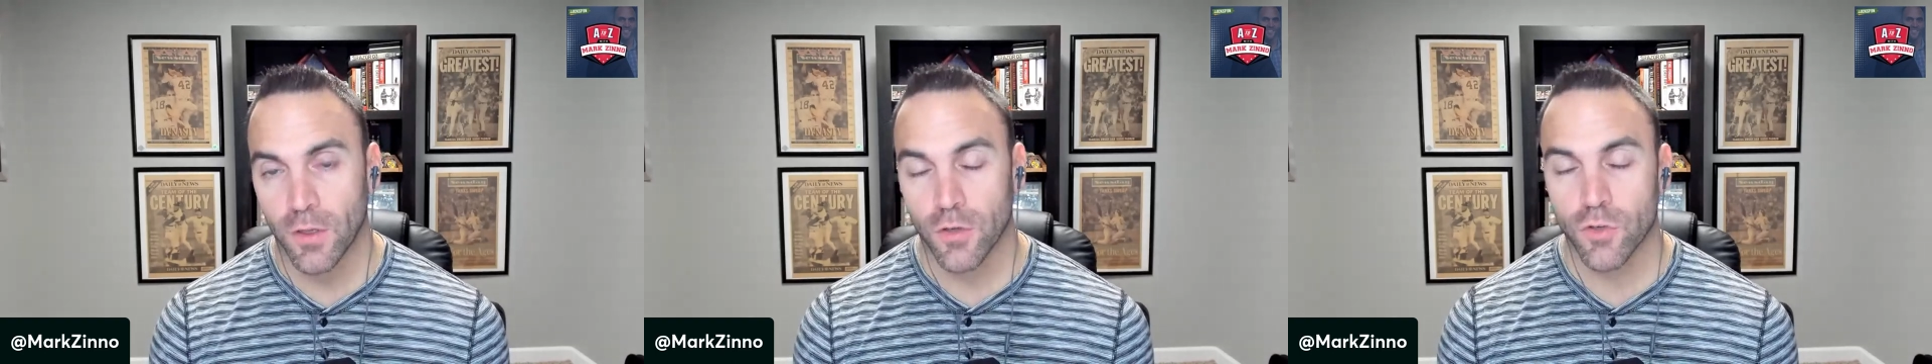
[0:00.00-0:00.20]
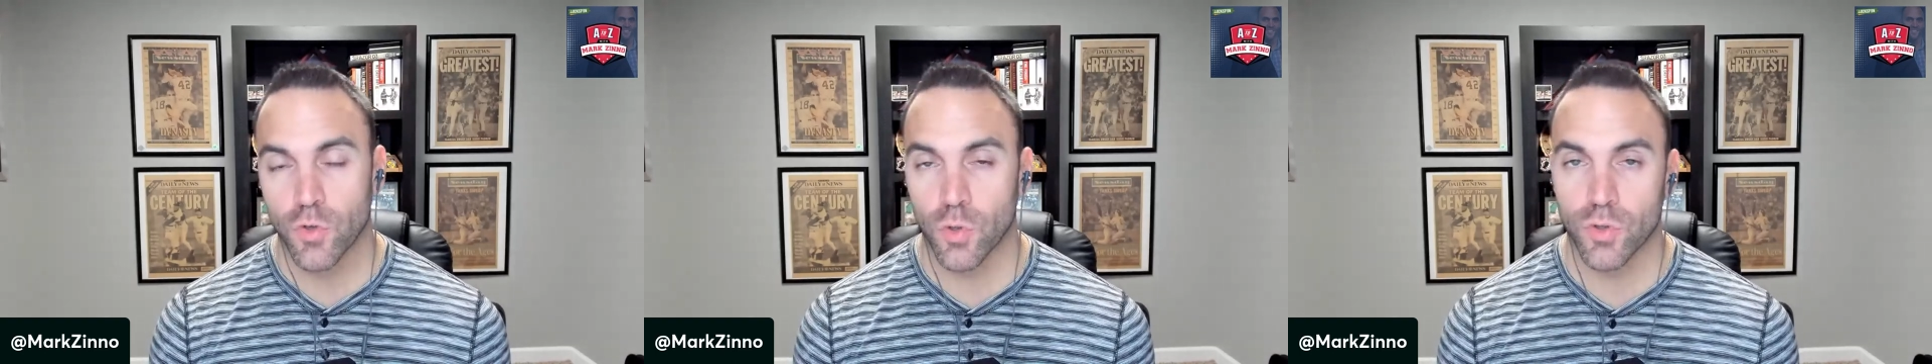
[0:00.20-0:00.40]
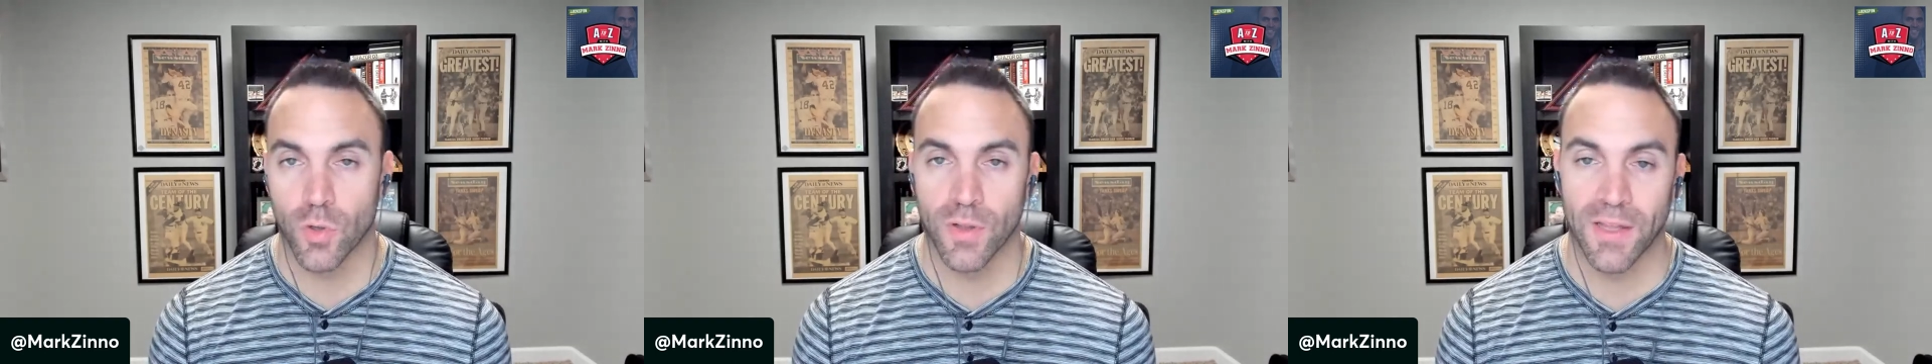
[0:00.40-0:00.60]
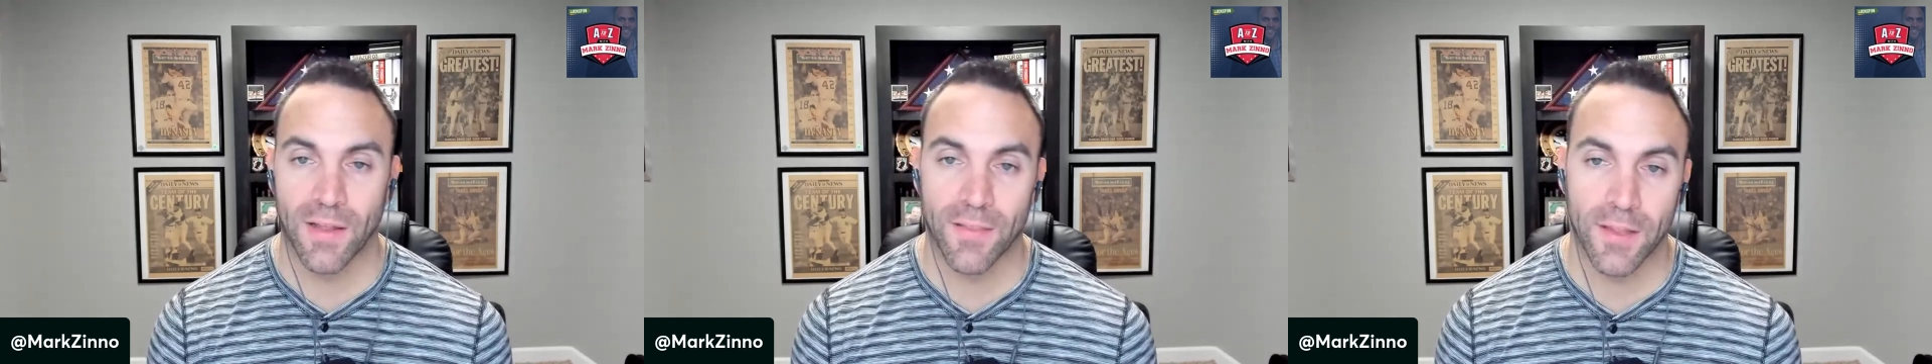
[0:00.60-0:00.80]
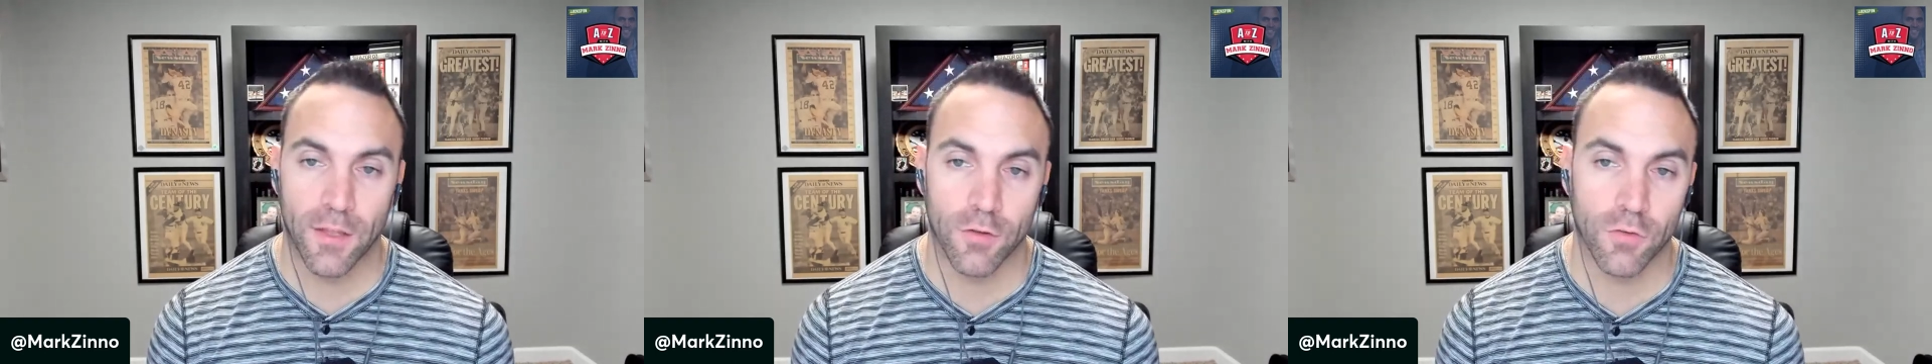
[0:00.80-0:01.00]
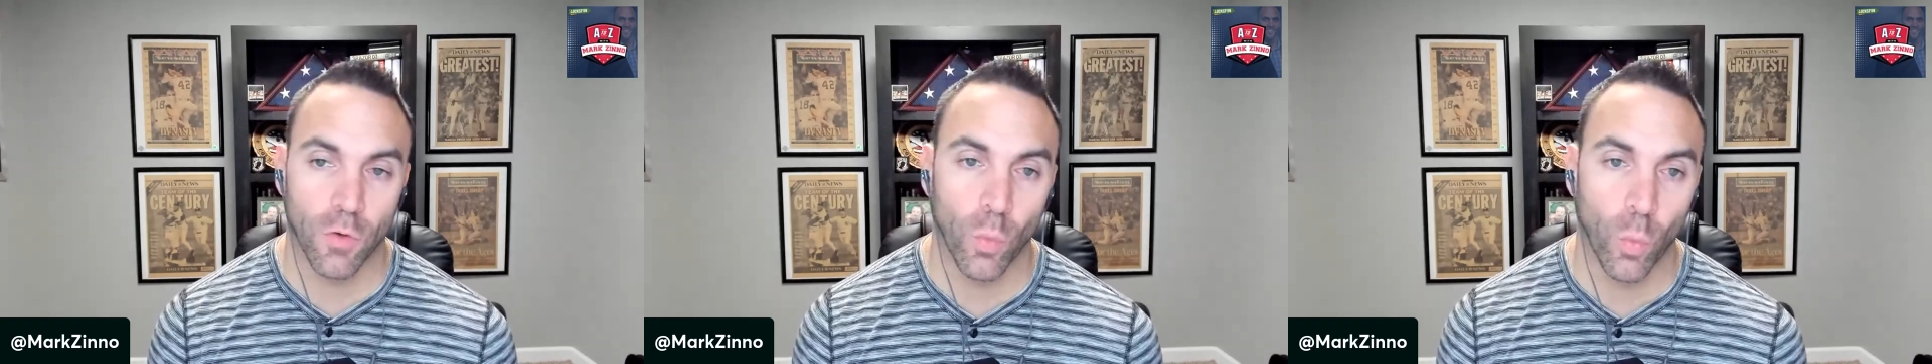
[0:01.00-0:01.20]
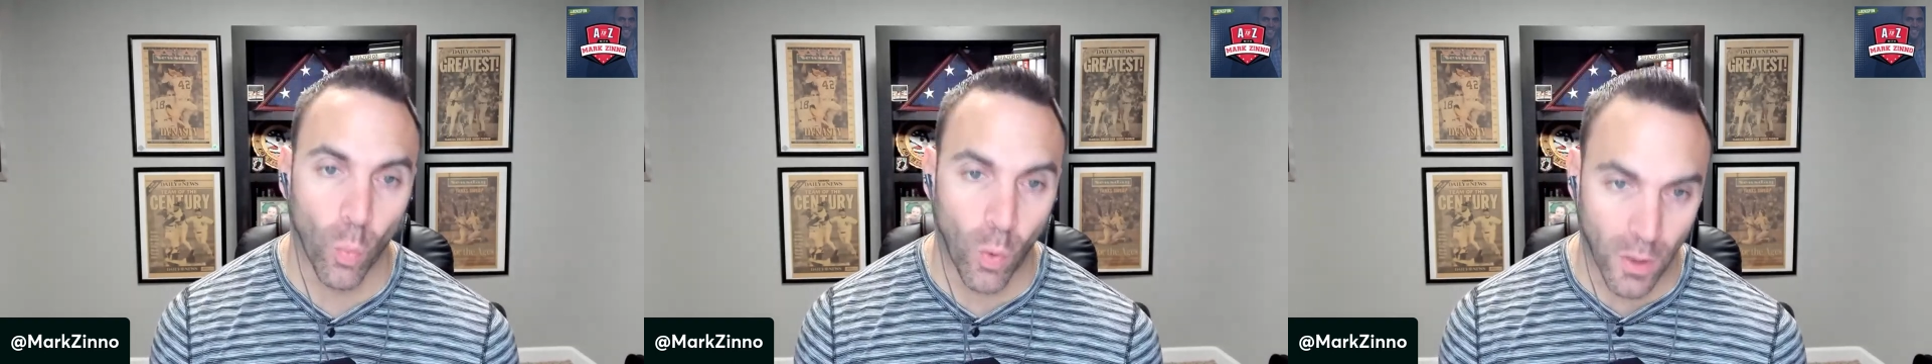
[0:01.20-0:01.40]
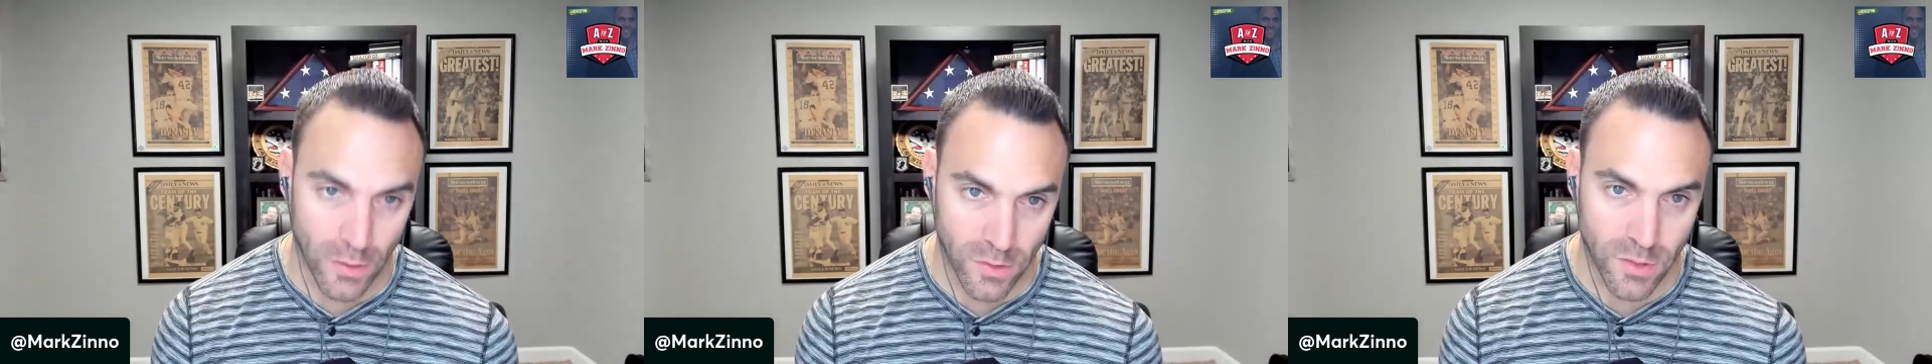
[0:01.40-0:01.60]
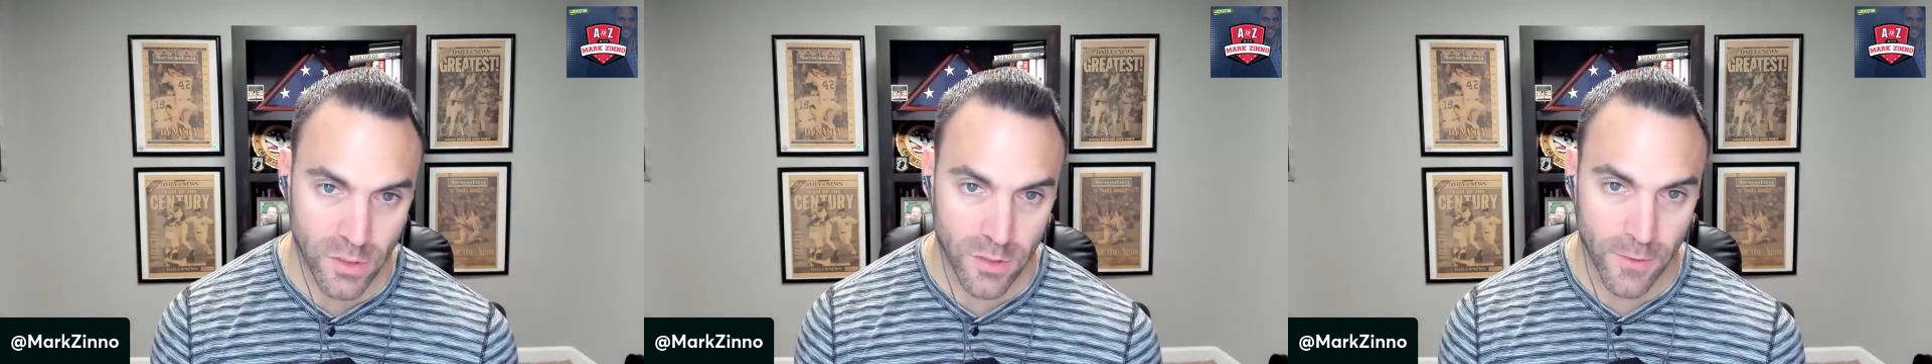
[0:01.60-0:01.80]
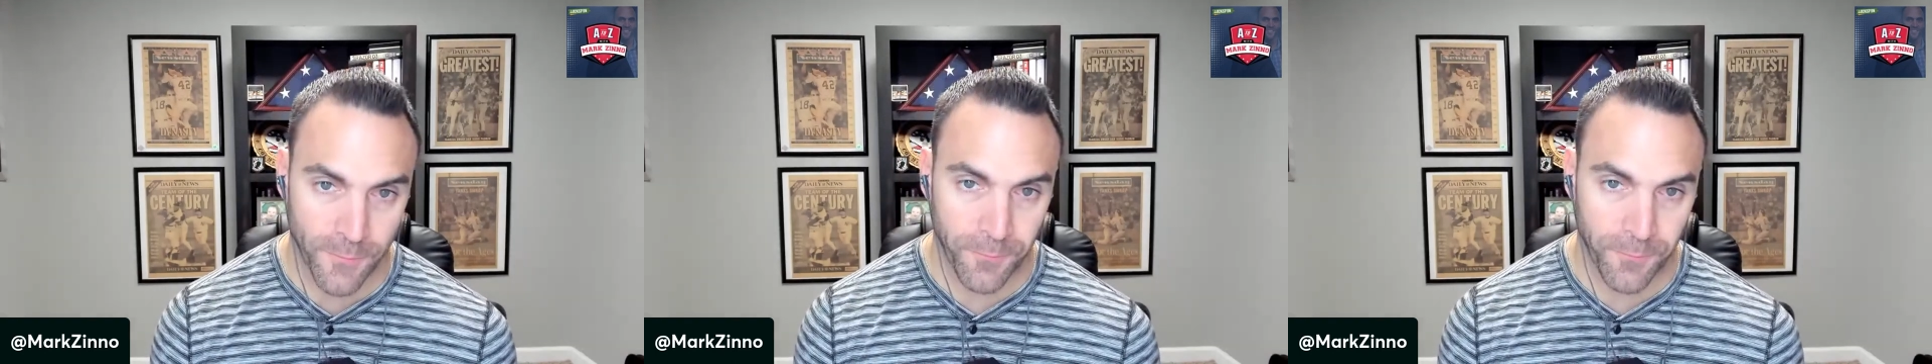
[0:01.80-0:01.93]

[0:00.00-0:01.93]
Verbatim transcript: Georgia only got in the end zone once